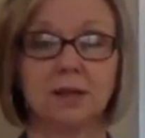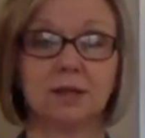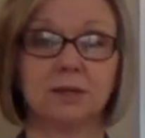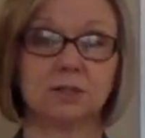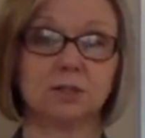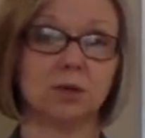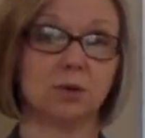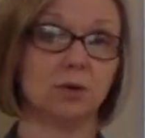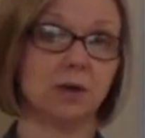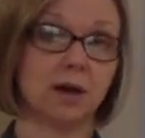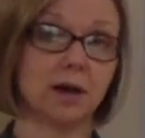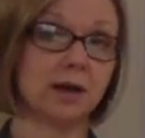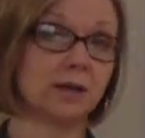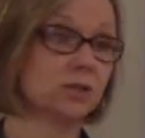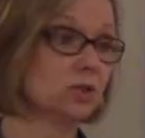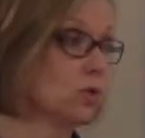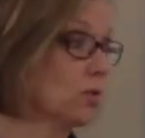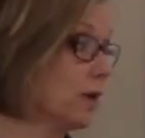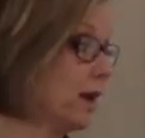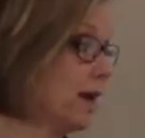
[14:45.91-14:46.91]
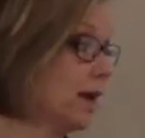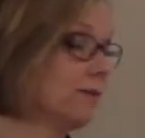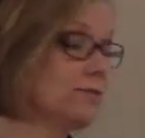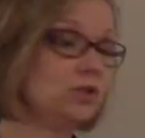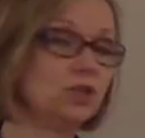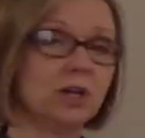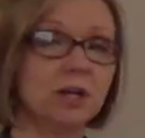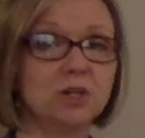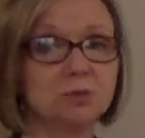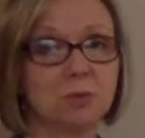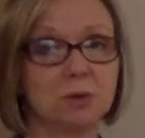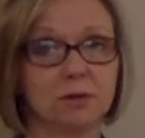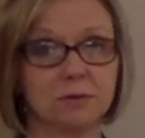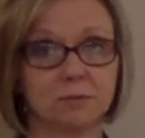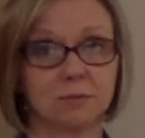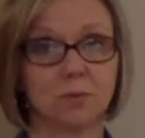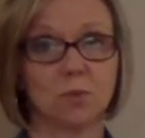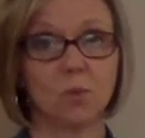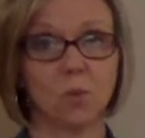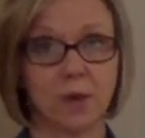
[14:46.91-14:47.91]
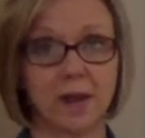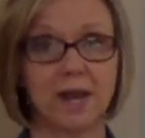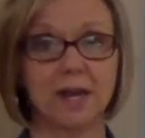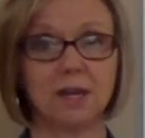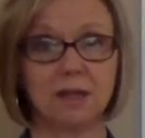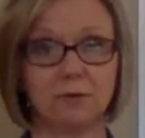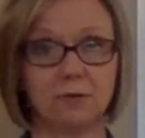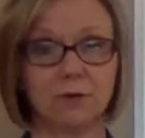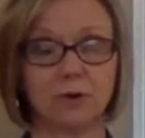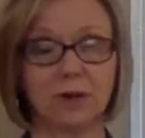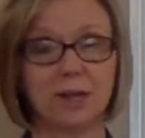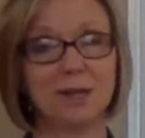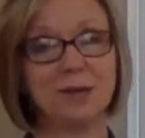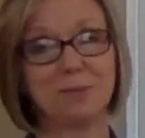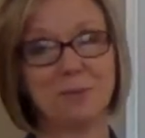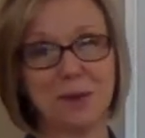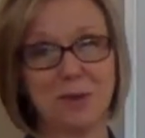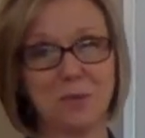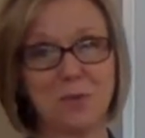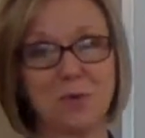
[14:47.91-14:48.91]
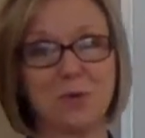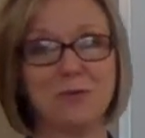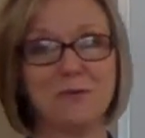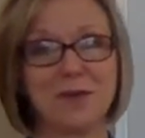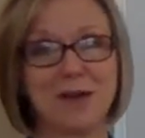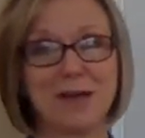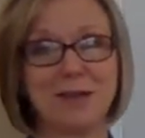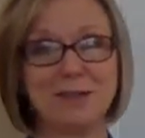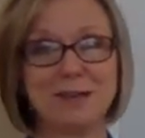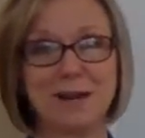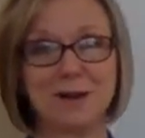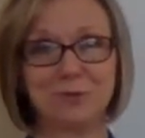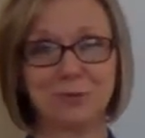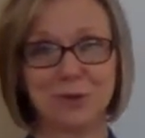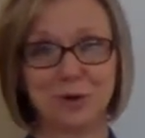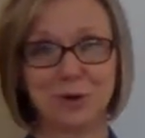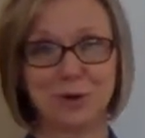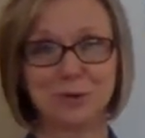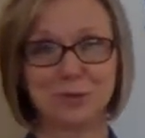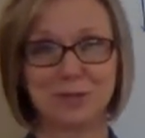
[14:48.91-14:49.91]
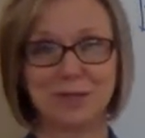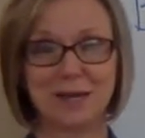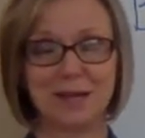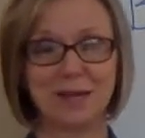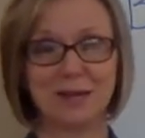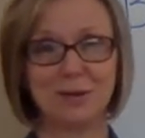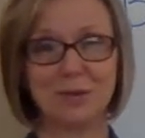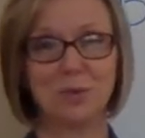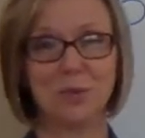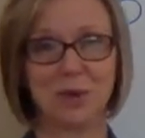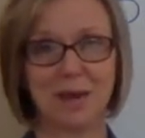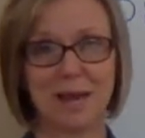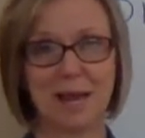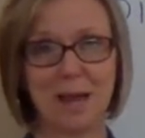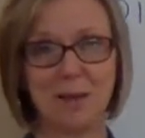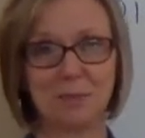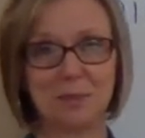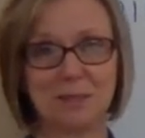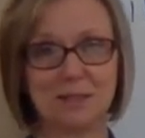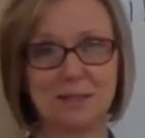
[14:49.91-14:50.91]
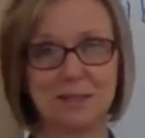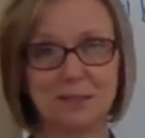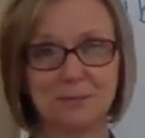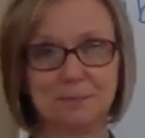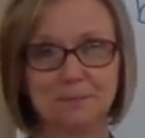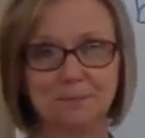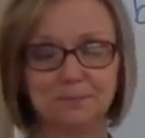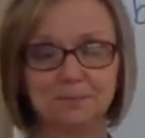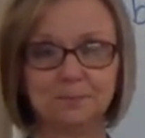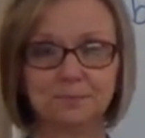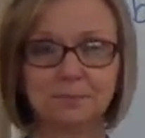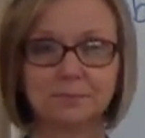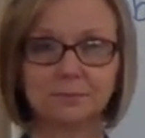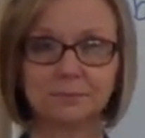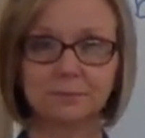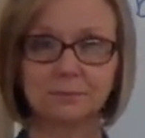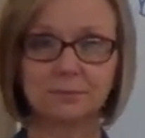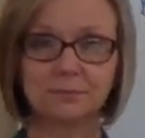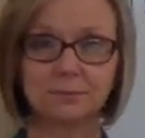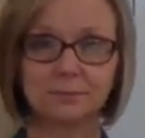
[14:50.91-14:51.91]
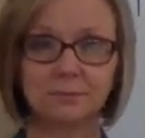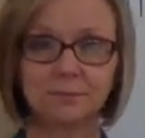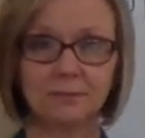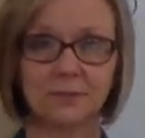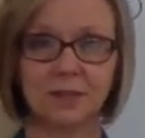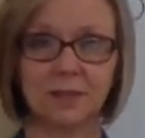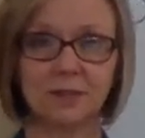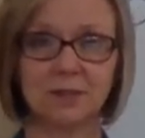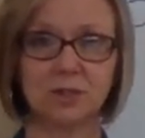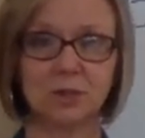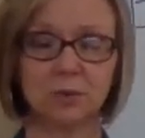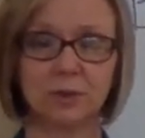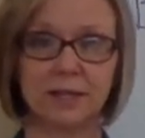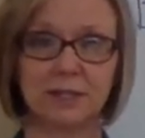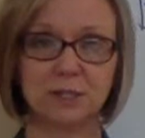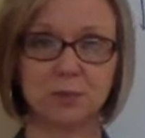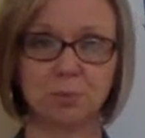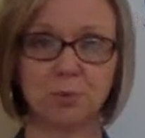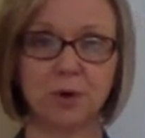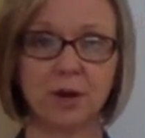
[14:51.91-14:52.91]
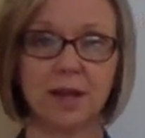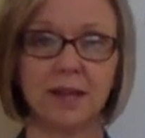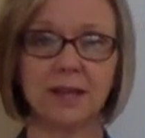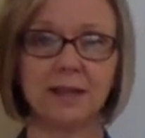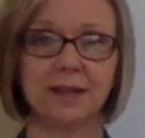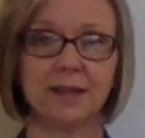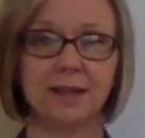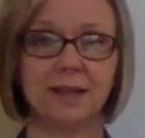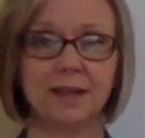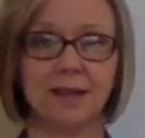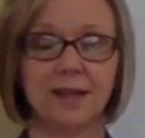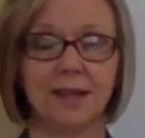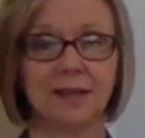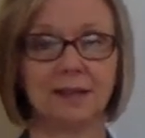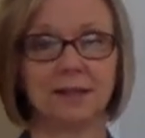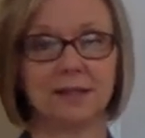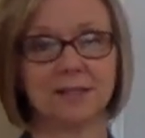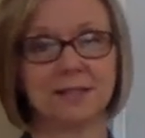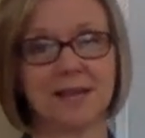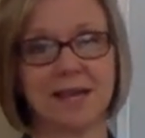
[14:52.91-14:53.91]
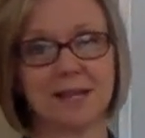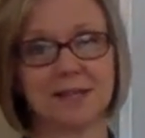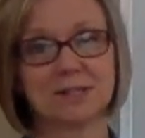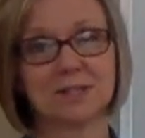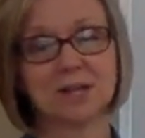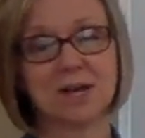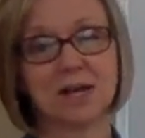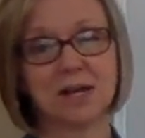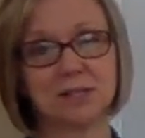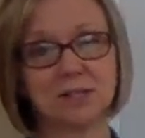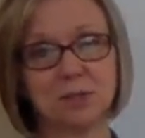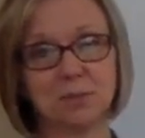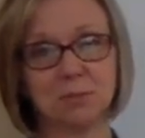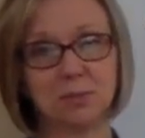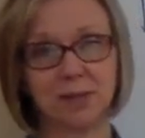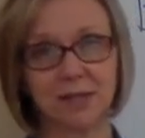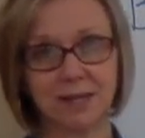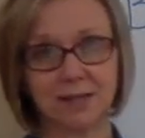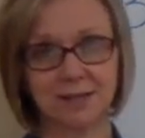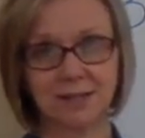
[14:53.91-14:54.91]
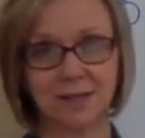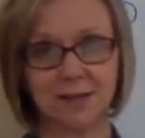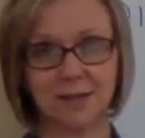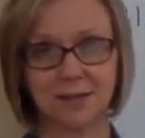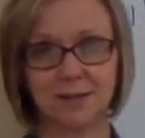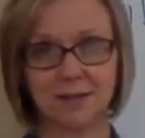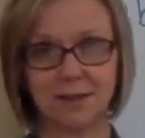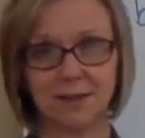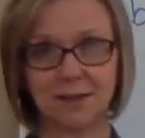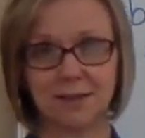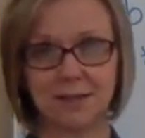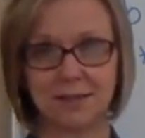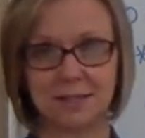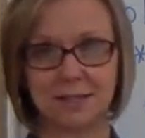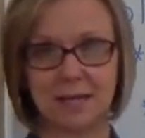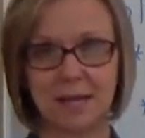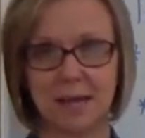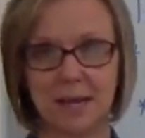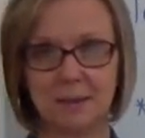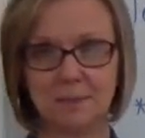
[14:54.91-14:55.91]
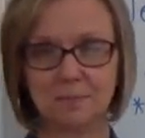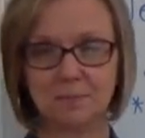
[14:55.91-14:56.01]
So God's going to have judgment waiting for him, and we'll find out Thursday what happens. So let's pray and let's ask God to bless us this day.